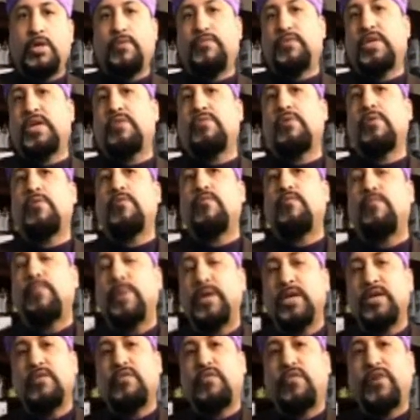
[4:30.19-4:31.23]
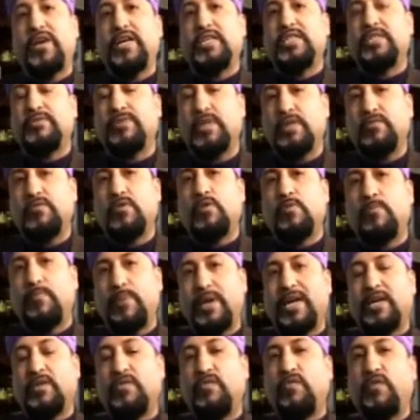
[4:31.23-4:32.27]
So if there were burnt face, if there were
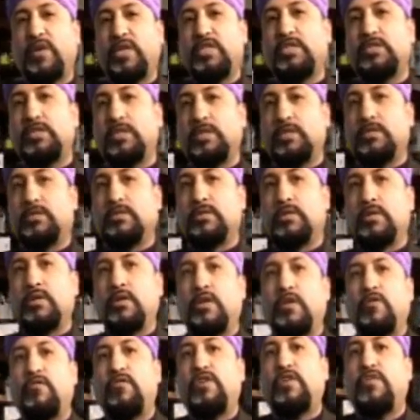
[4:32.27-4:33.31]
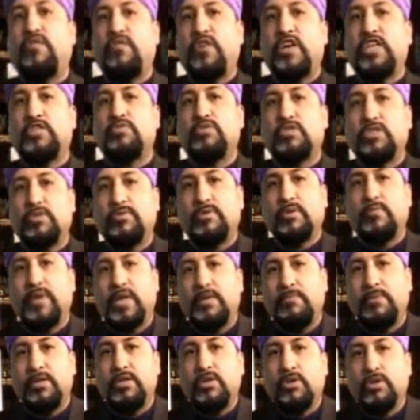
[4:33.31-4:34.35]
black faces, what face was of the
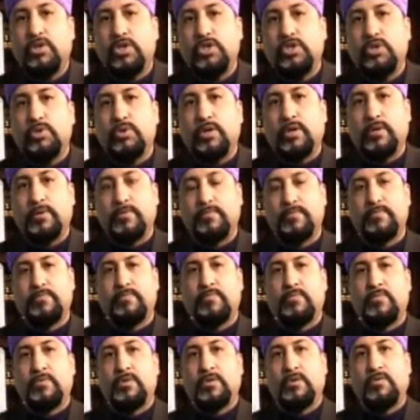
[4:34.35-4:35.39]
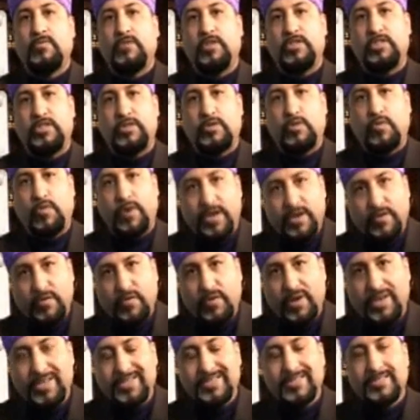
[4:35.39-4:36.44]
baby Yahushua? Was it a white
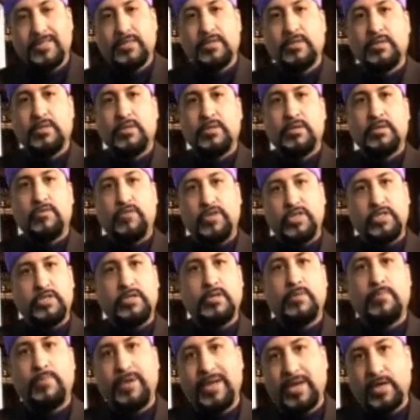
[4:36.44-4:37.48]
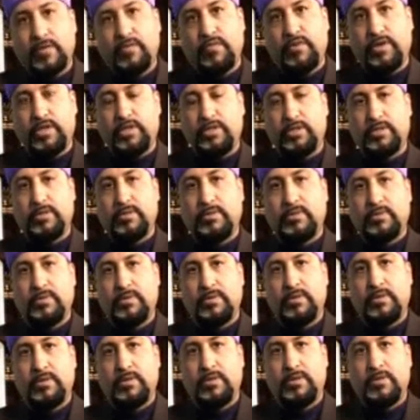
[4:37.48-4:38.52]
face? Was it a black face?
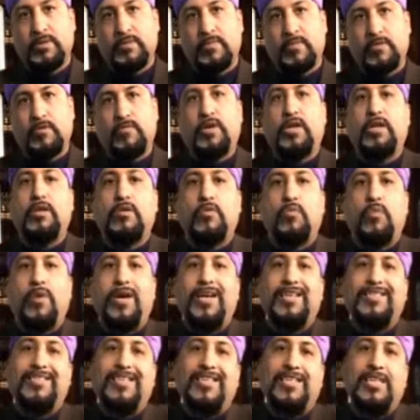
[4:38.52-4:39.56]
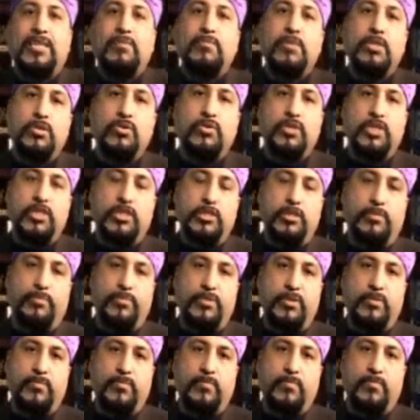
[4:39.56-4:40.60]
Well, why send him into
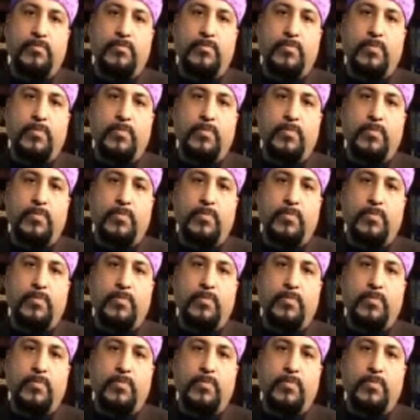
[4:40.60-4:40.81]
Egypt?